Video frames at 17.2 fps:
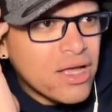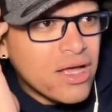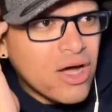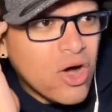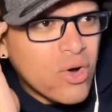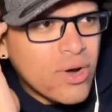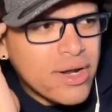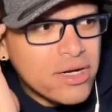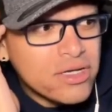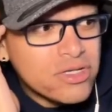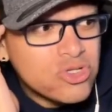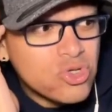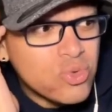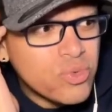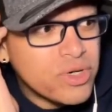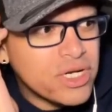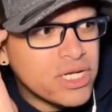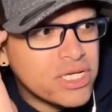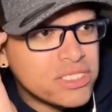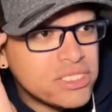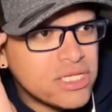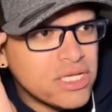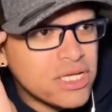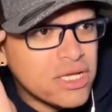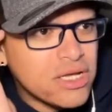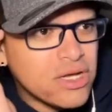Oh, that looked too
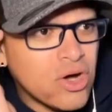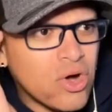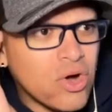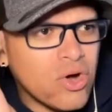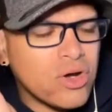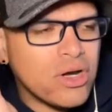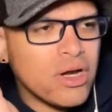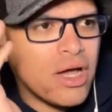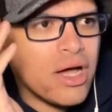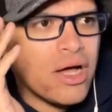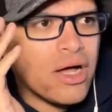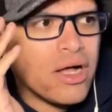realistic. Oh, nah.